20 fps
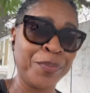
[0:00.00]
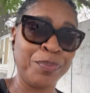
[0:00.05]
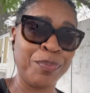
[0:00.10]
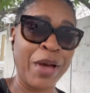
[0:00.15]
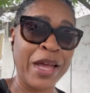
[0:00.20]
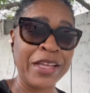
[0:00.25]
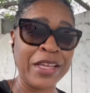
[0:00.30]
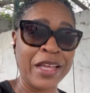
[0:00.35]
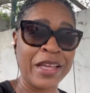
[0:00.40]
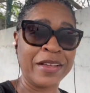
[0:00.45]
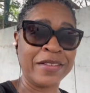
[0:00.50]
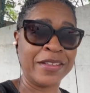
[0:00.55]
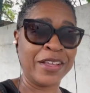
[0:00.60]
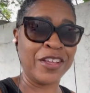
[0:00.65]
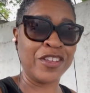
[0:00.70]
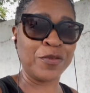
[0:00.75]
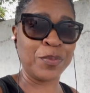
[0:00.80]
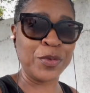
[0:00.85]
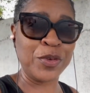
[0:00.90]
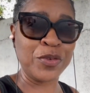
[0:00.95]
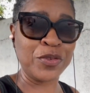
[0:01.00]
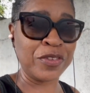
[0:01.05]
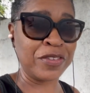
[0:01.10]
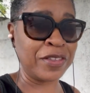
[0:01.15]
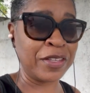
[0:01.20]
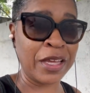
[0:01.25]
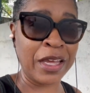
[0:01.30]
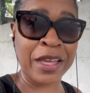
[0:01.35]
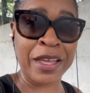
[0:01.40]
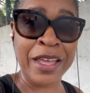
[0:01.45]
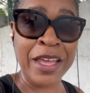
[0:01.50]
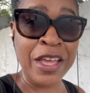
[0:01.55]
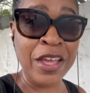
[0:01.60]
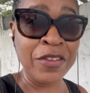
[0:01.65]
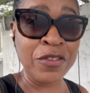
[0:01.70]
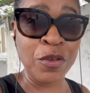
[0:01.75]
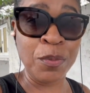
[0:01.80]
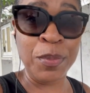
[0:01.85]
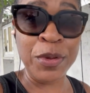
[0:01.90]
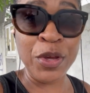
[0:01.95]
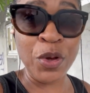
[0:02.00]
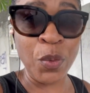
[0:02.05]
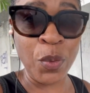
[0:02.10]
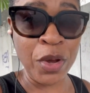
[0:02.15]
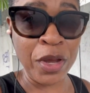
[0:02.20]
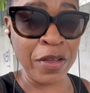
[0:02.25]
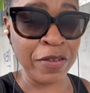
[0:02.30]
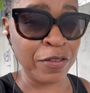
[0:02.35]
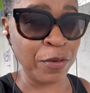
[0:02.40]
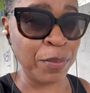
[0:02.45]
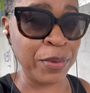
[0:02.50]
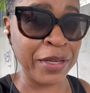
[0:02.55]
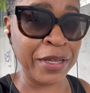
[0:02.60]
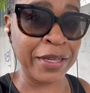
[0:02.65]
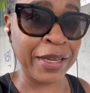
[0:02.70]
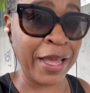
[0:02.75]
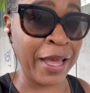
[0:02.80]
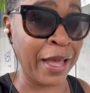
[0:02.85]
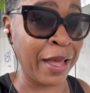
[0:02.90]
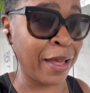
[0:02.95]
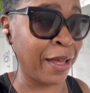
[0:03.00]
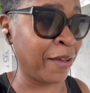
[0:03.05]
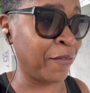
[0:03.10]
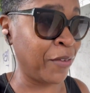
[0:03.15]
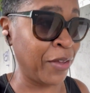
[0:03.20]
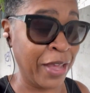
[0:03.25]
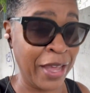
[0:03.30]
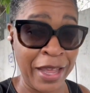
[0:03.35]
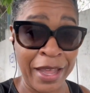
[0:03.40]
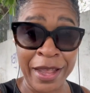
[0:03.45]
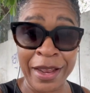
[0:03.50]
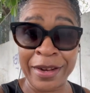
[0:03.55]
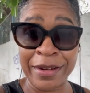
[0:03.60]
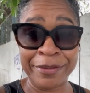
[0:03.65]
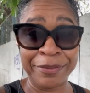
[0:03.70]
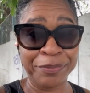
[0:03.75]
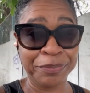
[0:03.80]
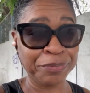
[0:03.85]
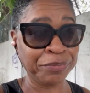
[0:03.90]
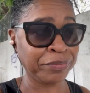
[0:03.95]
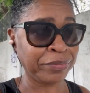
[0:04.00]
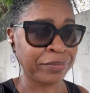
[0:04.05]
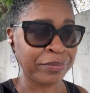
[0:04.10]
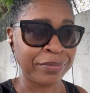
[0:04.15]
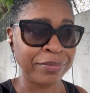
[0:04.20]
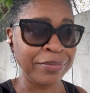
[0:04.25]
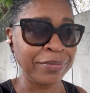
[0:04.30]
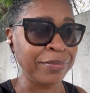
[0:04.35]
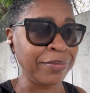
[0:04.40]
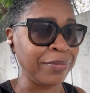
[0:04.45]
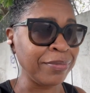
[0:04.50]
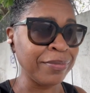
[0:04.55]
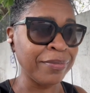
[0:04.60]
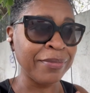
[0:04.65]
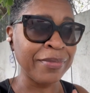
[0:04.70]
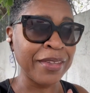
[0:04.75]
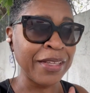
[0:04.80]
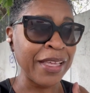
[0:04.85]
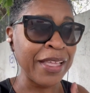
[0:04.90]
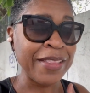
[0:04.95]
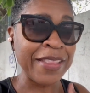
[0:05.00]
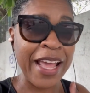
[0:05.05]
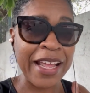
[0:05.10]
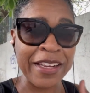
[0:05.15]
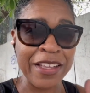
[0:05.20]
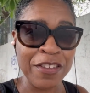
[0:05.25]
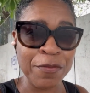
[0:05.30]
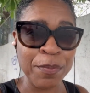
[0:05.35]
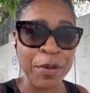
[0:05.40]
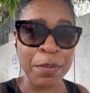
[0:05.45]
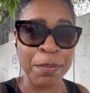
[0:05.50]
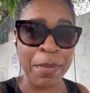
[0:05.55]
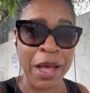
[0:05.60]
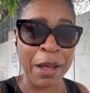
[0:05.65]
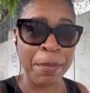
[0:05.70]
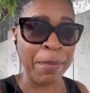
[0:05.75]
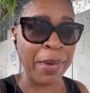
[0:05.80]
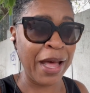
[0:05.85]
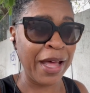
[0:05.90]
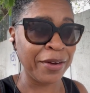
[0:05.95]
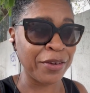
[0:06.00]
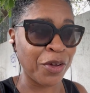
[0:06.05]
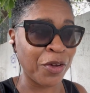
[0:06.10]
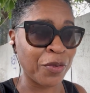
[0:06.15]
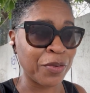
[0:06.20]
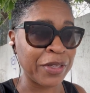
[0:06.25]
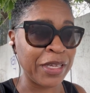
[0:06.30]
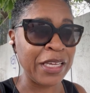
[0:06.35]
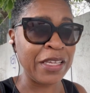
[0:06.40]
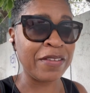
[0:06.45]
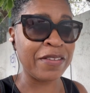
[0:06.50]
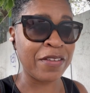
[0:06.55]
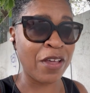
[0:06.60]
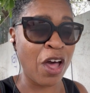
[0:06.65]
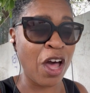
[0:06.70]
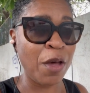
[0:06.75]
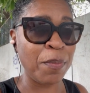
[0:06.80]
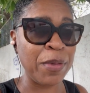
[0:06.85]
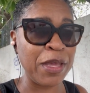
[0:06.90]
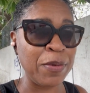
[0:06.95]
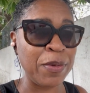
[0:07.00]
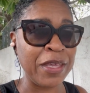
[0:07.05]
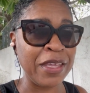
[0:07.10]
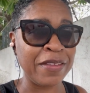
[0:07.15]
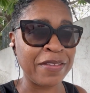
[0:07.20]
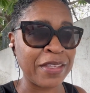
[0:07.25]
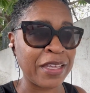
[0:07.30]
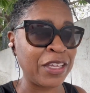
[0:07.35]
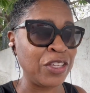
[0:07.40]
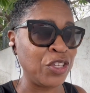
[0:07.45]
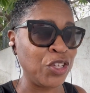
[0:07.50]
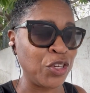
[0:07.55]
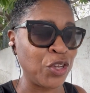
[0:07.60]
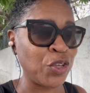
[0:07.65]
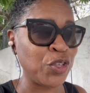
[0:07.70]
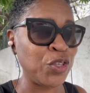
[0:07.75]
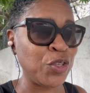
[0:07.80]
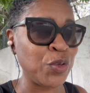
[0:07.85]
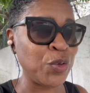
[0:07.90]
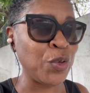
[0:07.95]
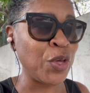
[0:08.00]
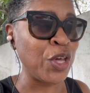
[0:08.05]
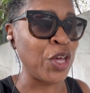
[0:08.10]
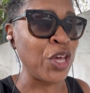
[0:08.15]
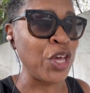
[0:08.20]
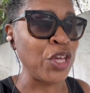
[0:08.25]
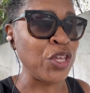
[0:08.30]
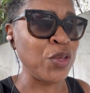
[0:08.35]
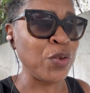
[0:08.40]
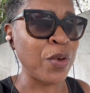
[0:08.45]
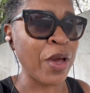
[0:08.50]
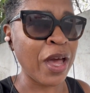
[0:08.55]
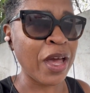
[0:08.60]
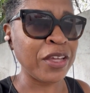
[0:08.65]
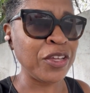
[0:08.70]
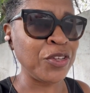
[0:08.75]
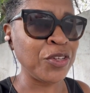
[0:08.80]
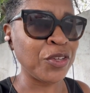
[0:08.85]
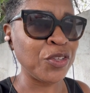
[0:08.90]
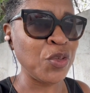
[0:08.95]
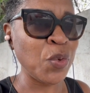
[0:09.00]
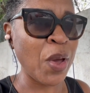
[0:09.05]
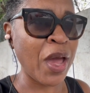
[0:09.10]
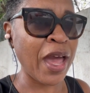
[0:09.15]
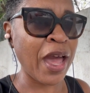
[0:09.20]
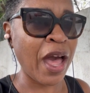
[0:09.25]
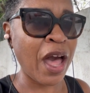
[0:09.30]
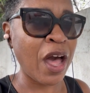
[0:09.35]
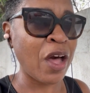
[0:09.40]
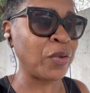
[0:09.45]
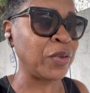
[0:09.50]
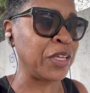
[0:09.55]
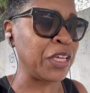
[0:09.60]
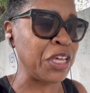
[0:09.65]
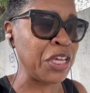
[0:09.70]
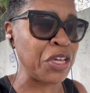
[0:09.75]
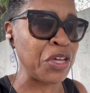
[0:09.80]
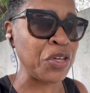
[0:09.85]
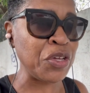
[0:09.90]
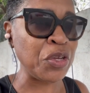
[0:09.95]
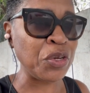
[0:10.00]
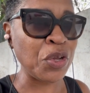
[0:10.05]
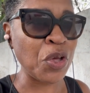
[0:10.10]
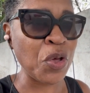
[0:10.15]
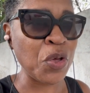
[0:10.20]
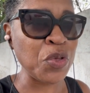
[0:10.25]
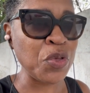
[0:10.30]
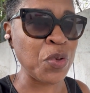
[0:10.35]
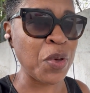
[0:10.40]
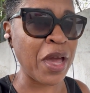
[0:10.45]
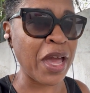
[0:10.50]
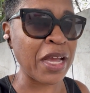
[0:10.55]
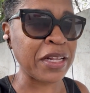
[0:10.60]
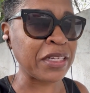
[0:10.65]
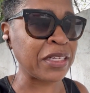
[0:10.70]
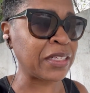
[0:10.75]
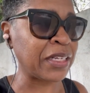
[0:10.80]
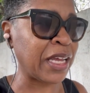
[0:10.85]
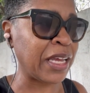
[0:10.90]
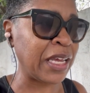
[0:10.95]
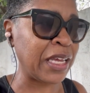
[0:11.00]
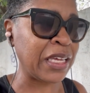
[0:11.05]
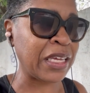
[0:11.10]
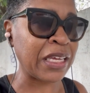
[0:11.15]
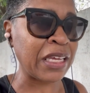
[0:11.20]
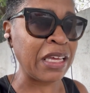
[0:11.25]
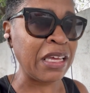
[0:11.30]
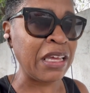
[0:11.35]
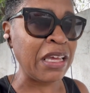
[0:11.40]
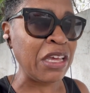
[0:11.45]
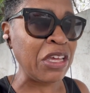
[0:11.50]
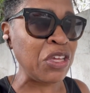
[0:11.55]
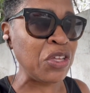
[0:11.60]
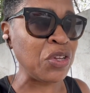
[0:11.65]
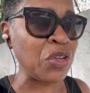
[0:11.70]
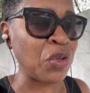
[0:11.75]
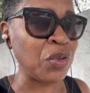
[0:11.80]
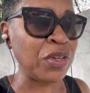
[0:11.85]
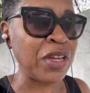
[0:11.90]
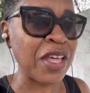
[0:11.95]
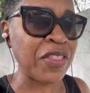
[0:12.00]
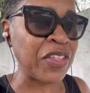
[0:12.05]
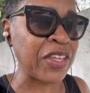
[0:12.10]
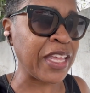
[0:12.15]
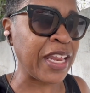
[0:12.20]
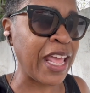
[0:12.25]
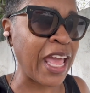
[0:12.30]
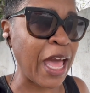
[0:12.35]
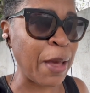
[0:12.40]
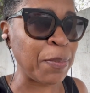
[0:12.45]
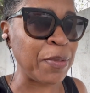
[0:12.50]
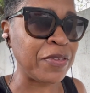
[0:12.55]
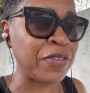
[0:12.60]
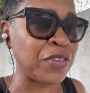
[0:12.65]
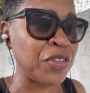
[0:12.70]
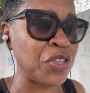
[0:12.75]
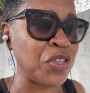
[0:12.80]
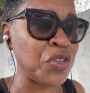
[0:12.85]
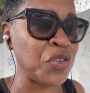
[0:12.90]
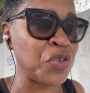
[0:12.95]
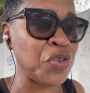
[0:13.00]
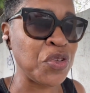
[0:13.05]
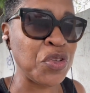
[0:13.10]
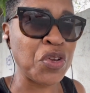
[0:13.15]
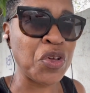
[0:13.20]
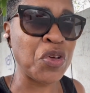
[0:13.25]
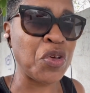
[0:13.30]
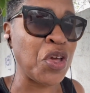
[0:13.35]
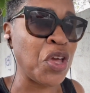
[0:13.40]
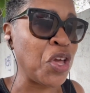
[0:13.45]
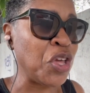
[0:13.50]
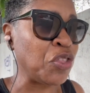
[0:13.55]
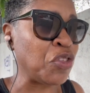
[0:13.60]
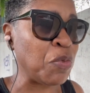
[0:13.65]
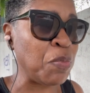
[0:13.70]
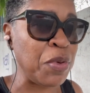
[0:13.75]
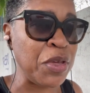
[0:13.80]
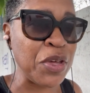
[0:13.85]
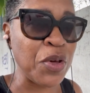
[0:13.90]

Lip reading: my ex-husband used to say, "To be aware is to be alive," and that has been my motto. He's taught me. He said, you out here, you acting like, nothing can happen to you. To be